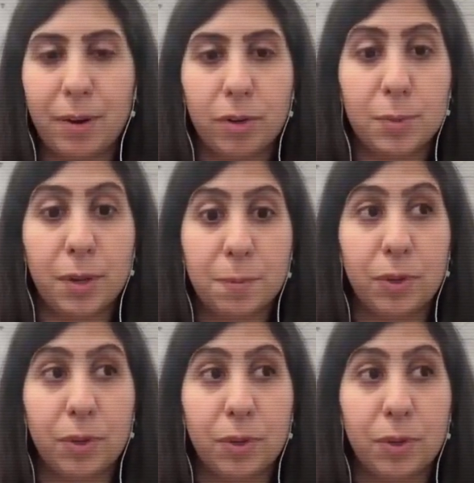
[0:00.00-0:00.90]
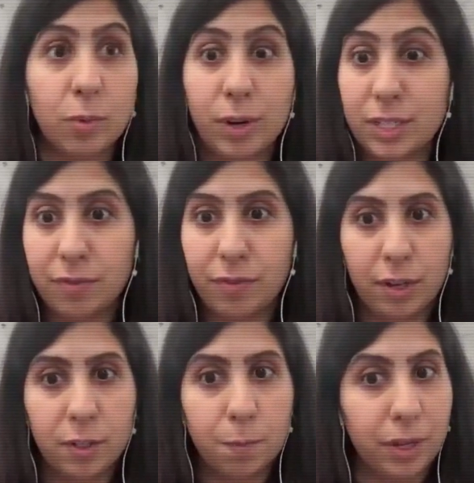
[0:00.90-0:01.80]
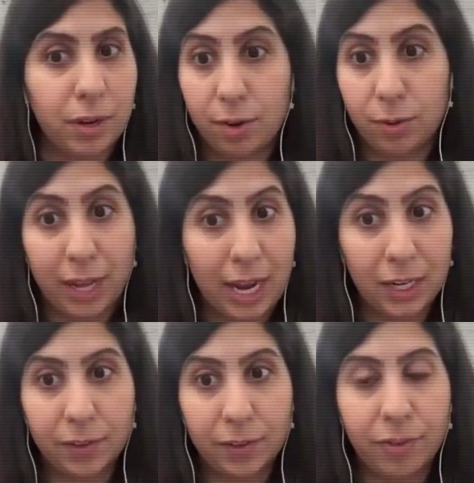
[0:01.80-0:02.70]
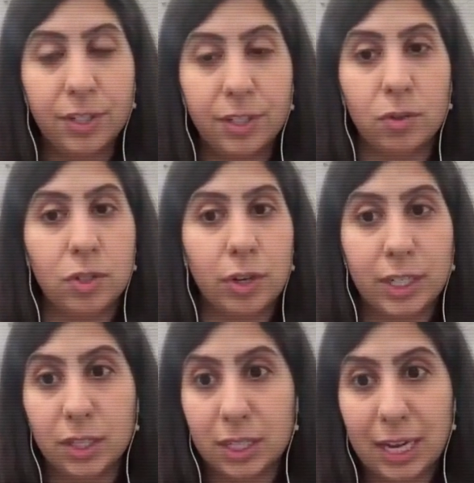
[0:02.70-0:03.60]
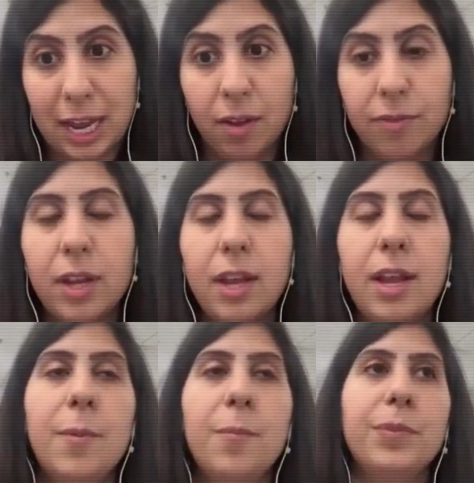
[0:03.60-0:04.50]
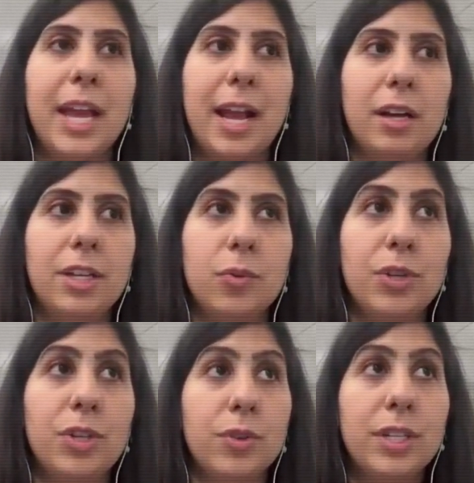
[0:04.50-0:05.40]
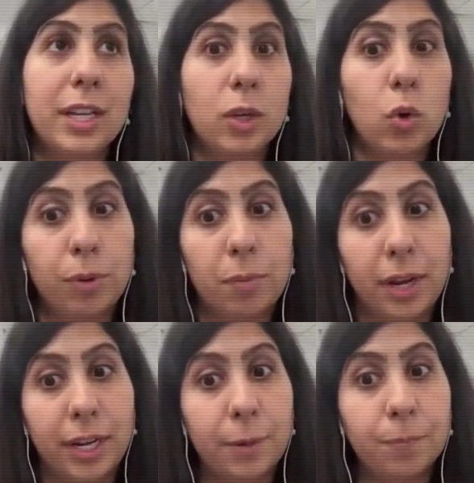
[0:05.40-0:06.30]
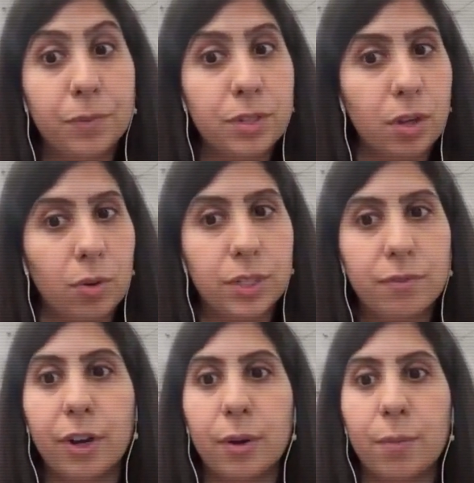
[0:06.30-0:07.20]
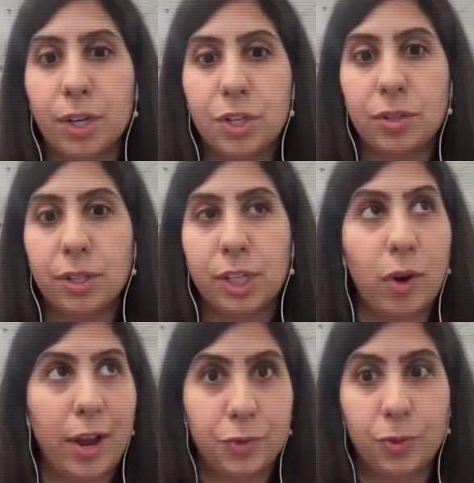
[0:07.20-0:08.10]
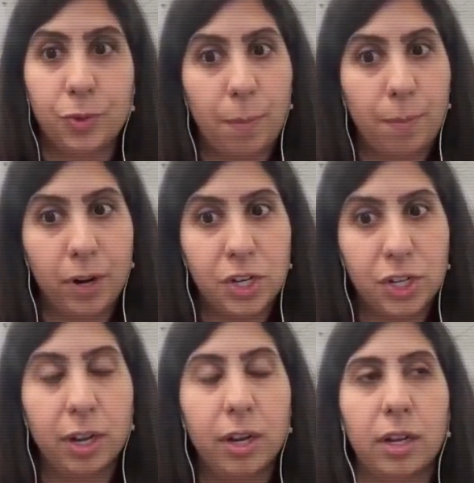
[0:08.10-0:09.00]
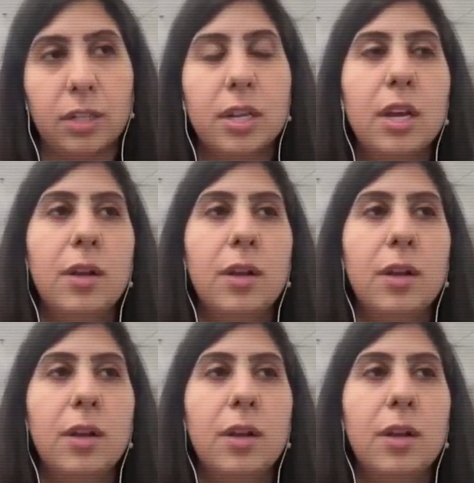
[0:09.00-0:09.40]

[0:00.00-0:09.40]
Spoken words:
responsibility is to raise the funds, but I don't get any of the funds. It goes straight to the staff, and we don't take any corporate money. So it's very much like a grassroots operation, and